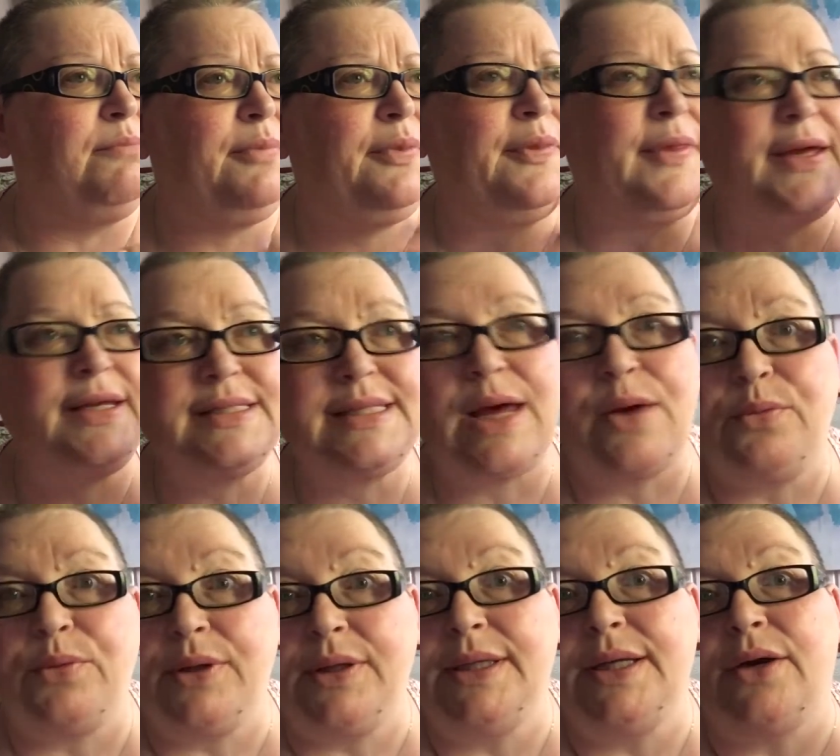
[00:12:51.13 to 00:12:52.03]
things that
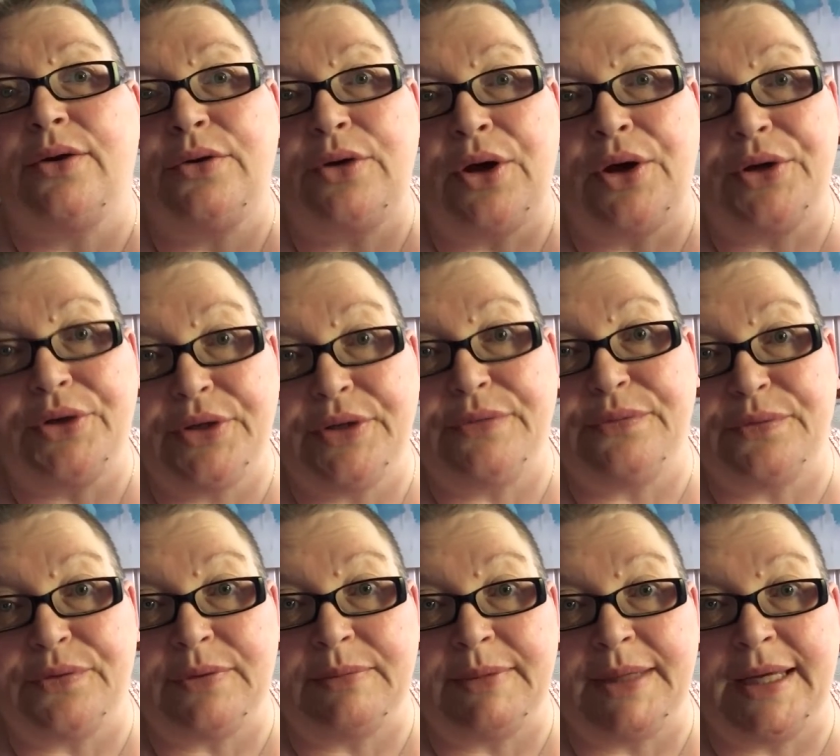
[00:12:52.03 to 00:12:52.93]
really are not good
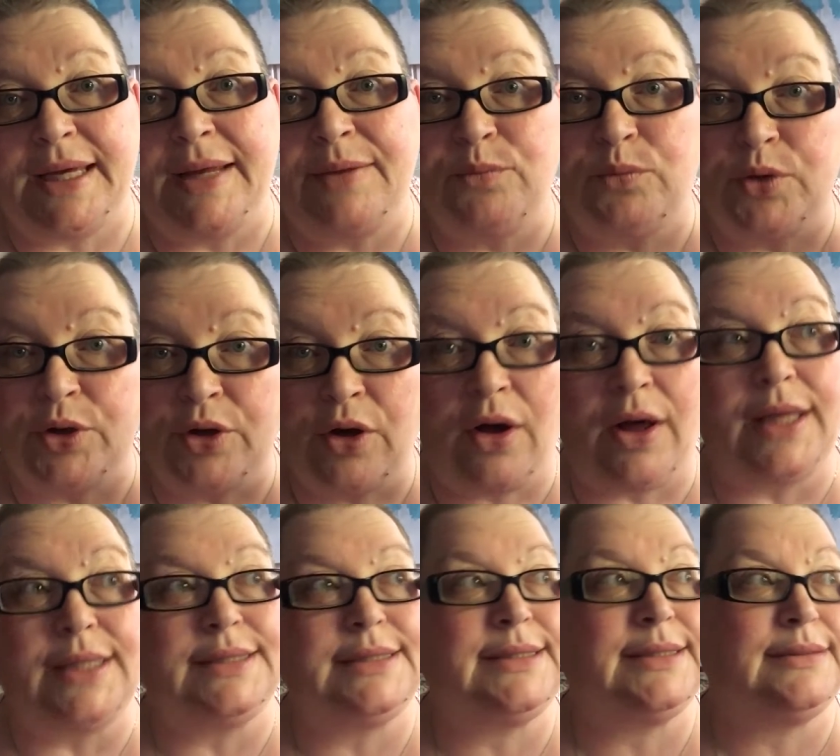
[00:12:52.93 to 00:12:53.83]
for me, and we're
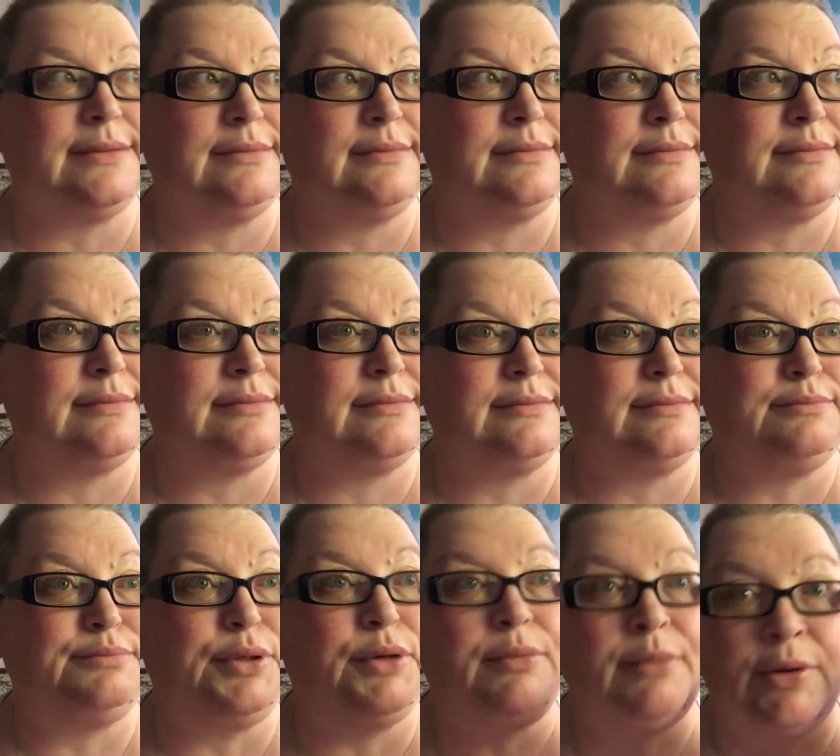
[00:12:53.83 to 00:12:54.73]
not
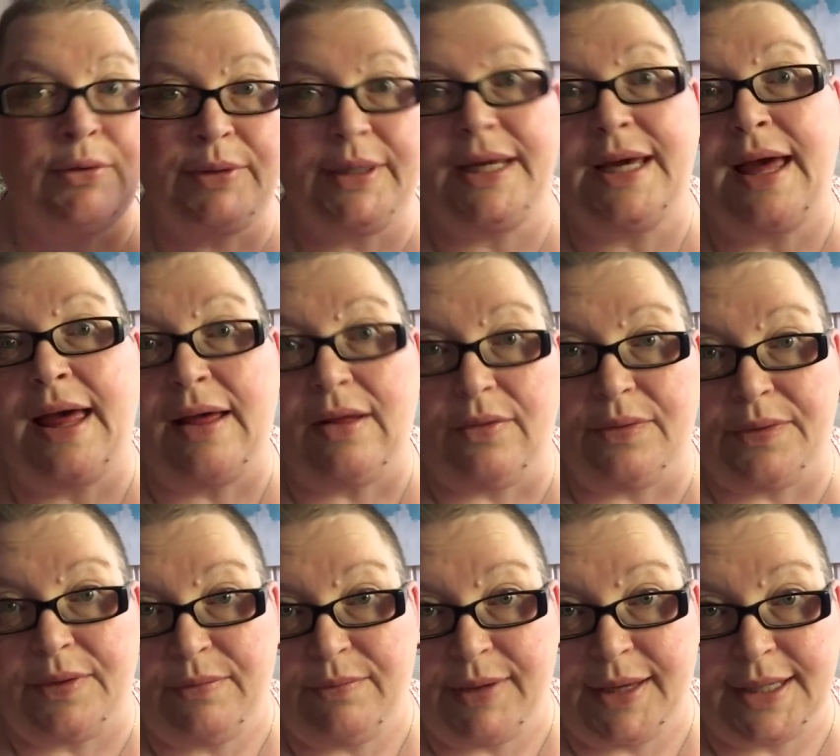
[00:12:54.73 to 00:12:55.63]
promoting a
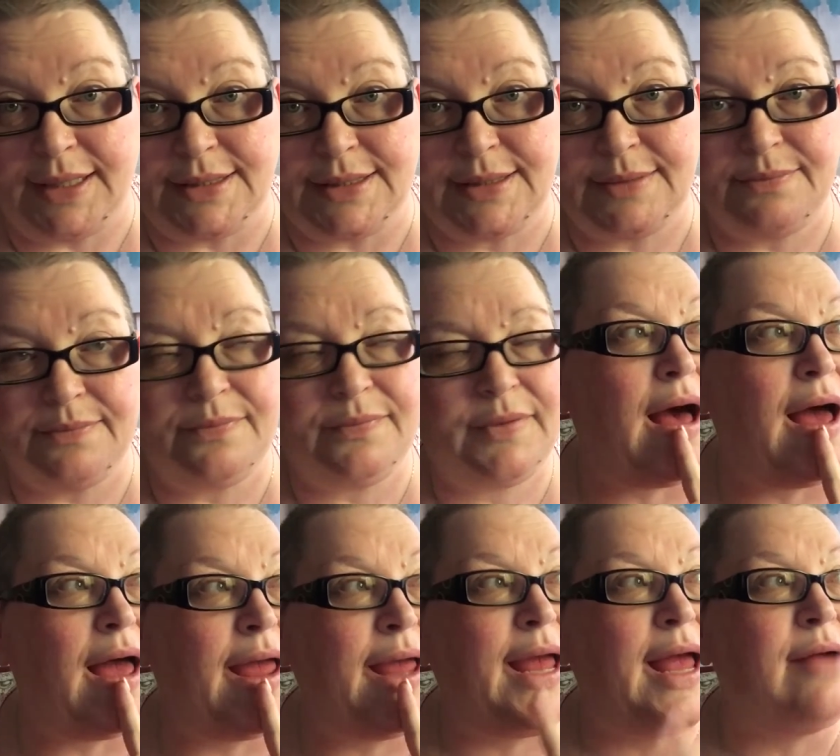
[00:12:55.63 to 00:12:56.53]
healthy weight.
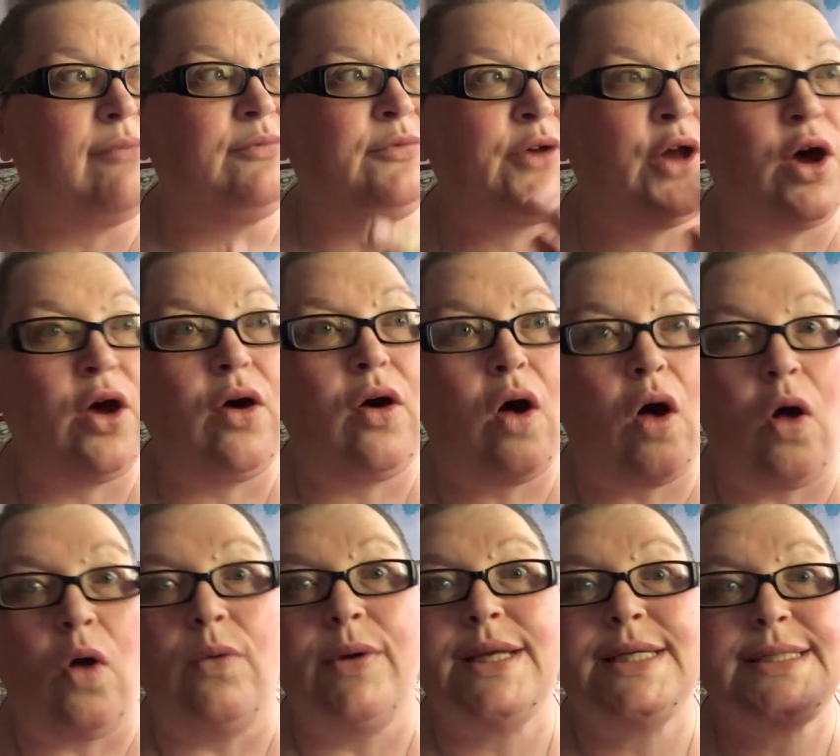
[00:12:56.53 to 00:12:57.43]
I have not
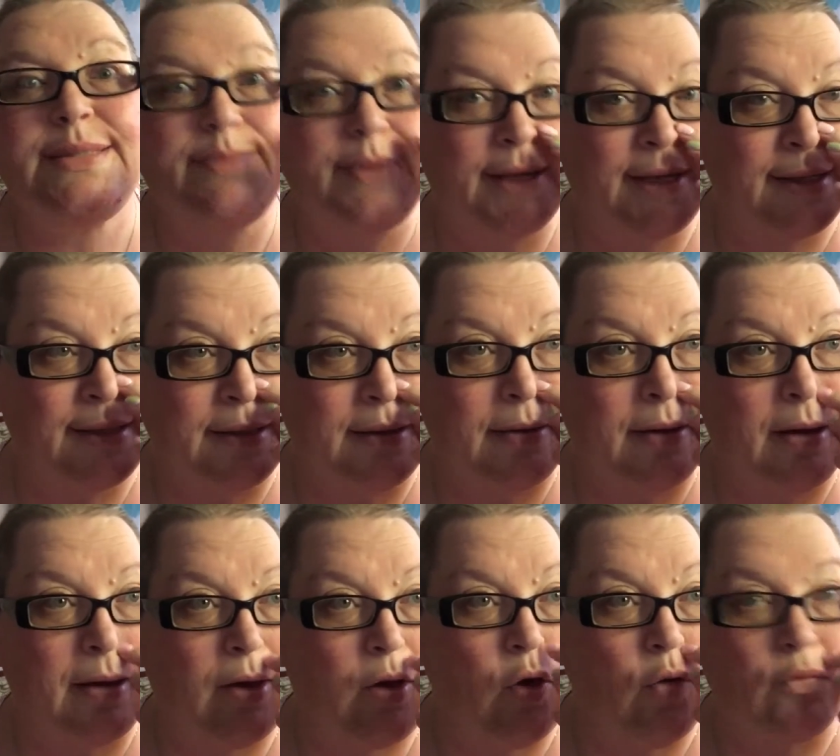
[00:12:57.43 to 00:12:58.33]
always been
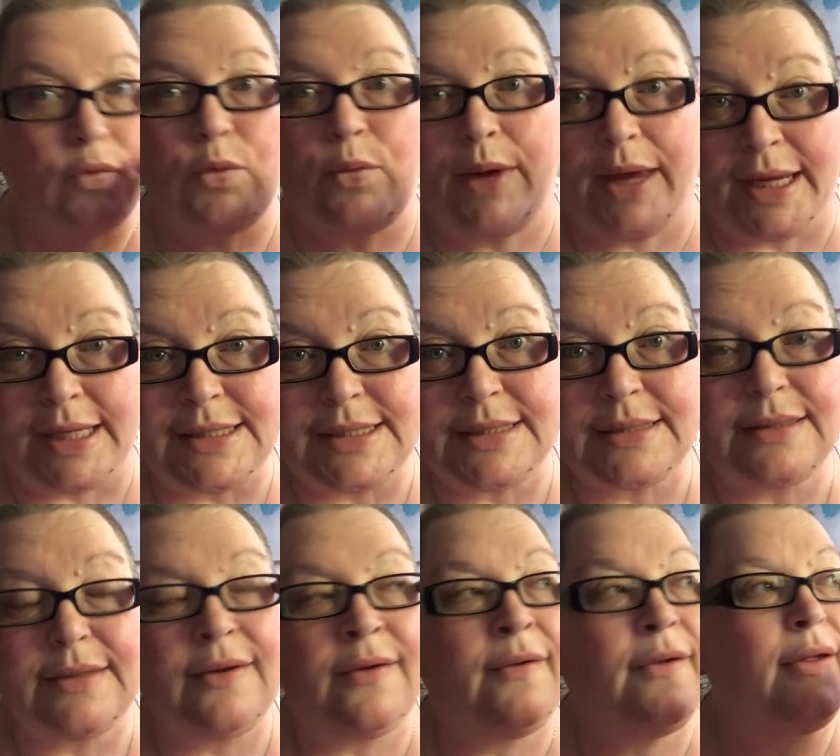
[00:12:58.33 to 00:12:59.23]
overweight.
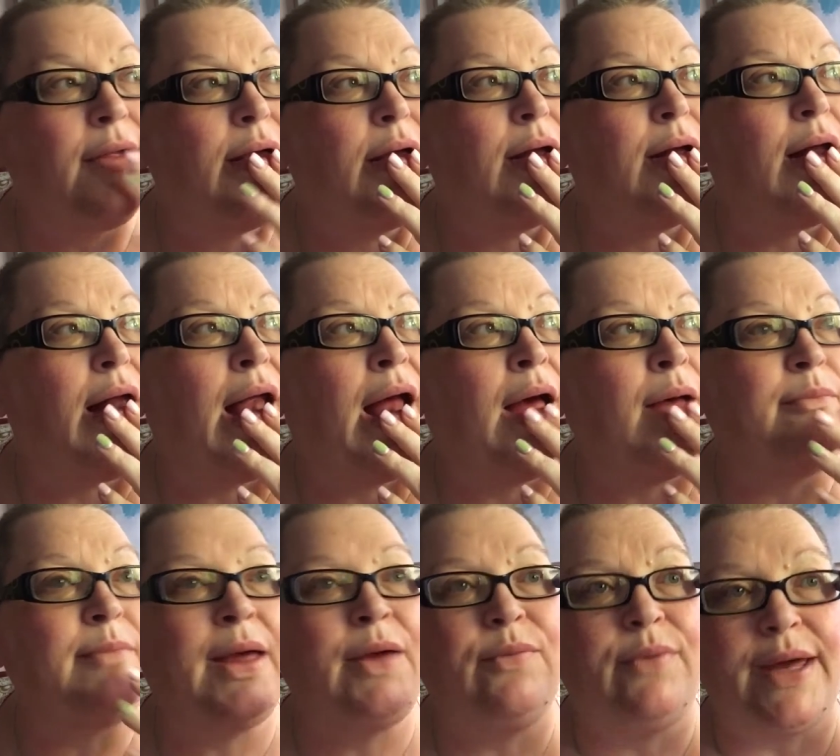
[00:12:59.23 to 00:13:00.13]

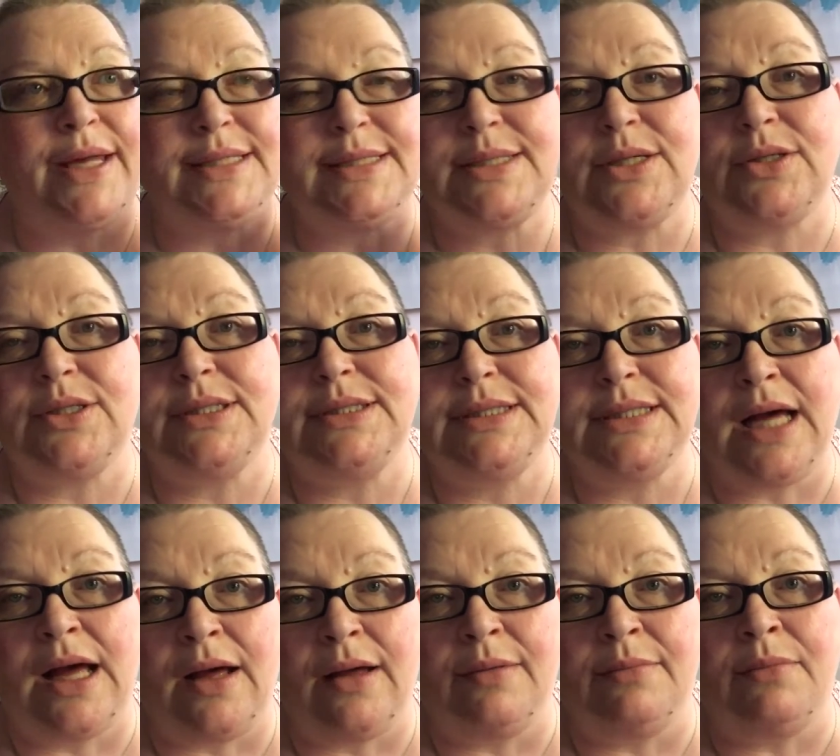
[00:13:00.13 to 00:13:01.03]
My weight started to
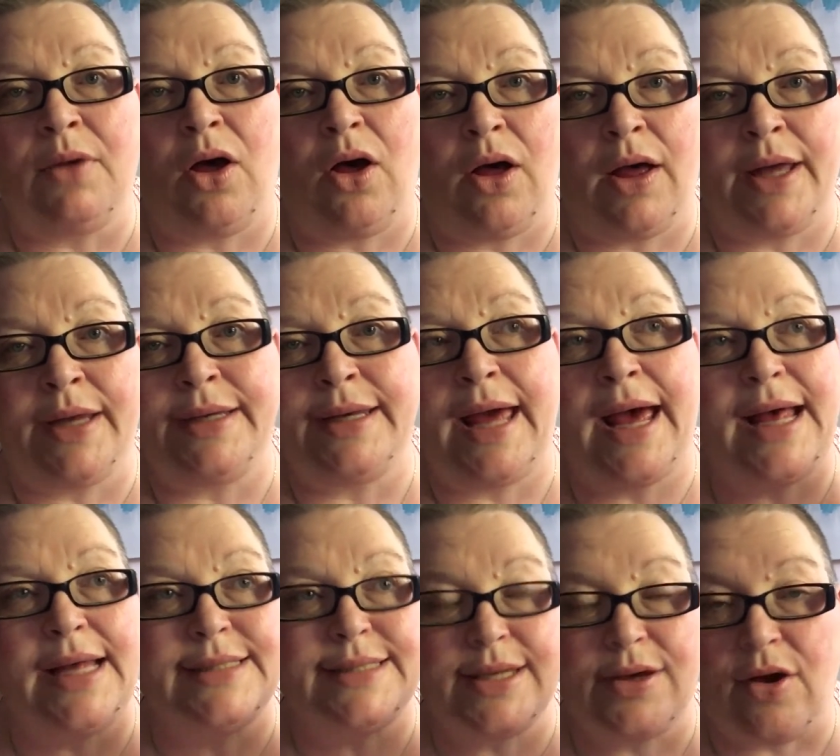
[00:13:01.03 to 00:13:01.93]
come on
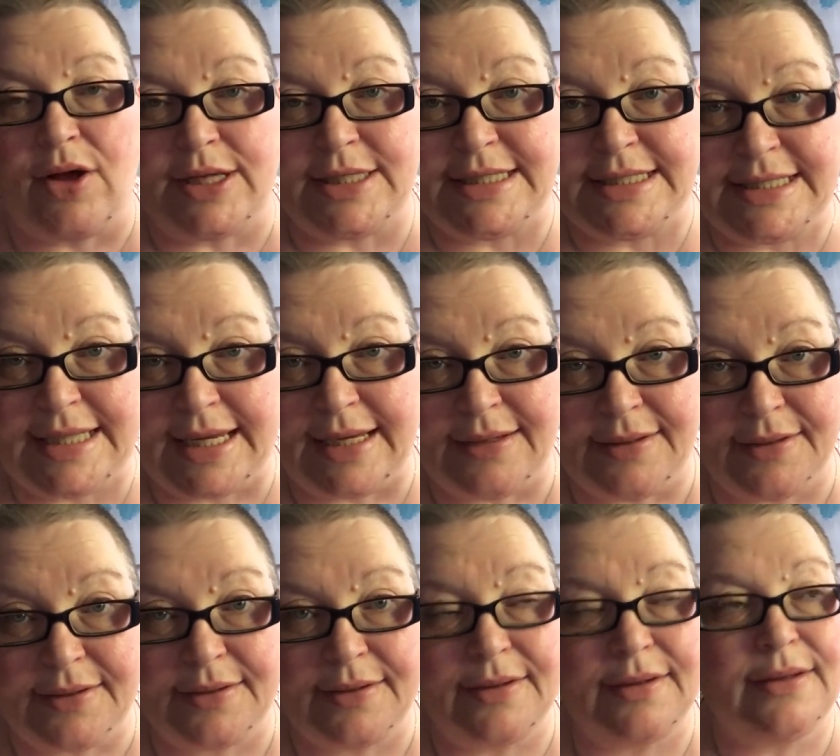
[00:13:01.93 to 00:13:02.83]
as I got sick.
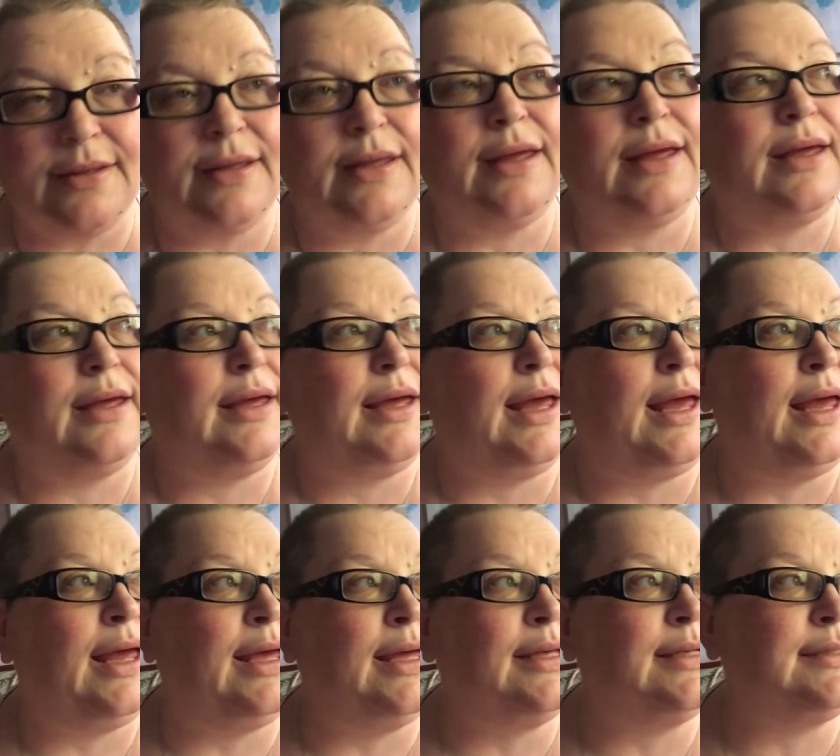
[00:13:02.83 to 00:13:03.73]

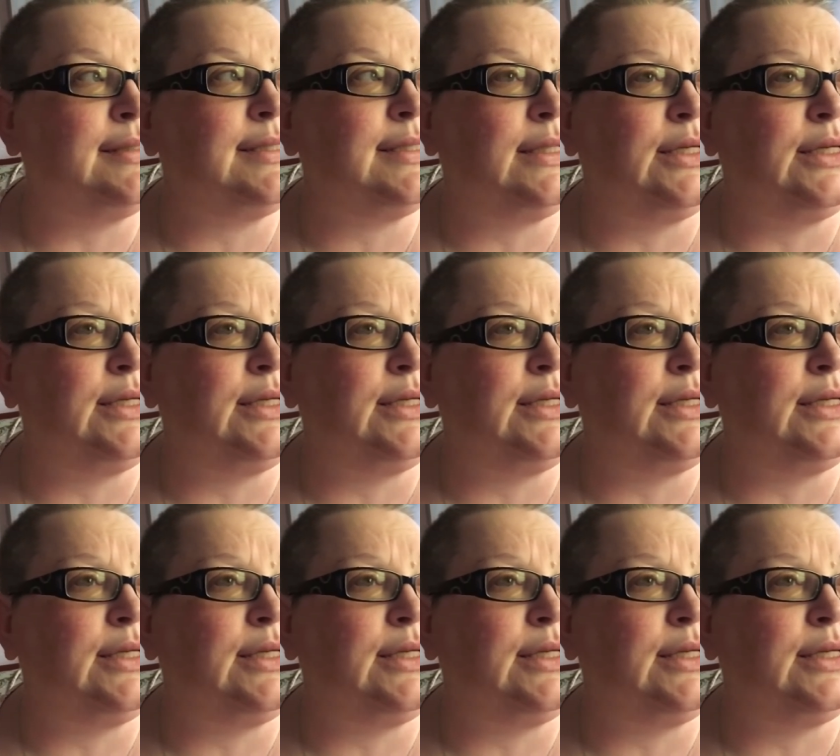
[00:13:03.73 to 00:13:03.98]
And,